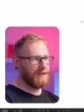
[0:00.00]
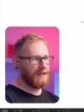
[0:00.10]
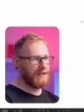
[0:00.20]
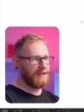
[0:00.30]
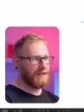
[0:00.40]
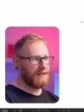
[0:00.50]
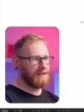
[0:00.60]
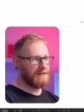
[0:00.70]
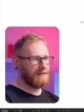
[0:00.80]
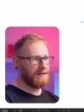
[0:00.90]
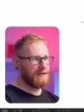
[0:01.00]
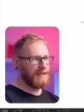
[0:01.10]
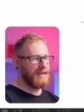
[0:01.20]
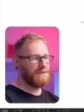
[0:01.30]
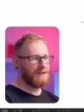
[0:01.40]
And
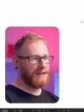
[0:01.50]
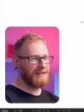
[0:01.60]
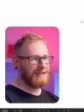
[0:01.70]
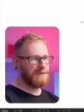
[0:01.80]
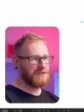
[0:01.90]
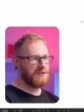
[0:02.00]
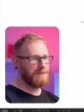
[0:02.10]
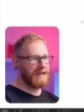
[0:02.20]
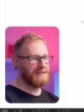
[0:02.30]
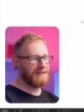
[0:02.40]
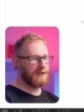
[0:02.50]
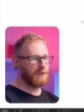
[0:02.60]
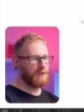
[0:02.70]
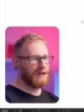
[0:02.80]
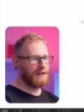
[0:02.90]
it even lines up the spacing
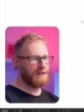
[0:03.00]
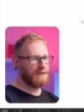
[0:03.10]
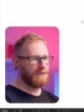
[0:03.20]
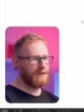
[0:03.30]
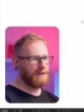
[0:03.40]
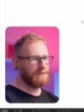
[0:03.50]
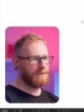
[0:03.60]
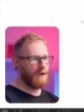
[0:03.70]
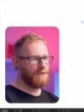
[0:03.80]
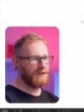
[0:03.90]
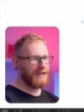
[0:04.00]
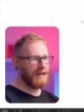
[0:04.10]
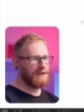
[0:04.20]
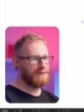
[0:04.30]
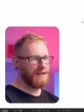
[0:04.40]
as well. So if I hover
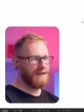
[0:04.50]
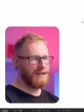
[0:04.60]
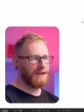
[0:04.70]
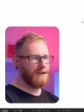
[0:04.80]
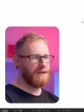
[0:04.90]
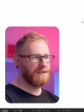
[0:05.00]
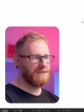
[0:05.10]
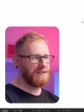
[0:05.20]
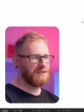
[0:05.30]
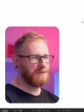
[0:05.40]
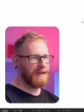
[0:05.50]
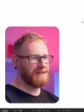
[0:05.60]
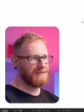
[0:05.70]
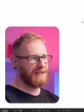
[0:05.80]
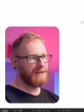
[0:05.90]
carefully, there you go, you can see the
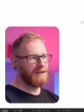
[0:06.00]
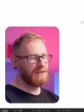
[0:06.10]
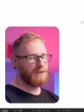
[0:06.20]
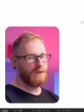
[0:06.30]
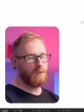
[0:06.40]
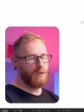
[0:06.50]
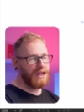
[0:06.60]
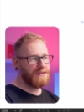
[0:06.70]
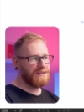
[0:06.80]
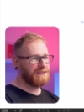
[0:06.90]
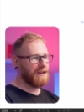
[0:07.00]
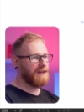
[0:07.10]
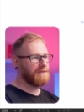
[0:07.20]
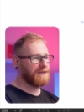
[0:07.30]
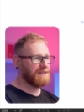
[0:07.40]
spacing. So the width is
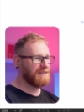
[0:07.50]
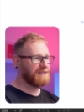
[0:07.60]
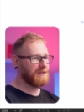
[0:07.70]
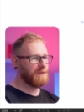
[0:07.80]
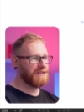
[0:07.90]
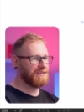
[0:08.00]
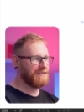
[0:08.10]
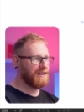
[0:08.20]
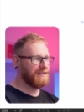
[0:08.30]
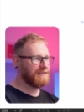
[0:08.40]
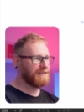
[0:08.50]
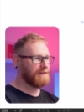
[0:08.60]
kind of consistent, which is nice.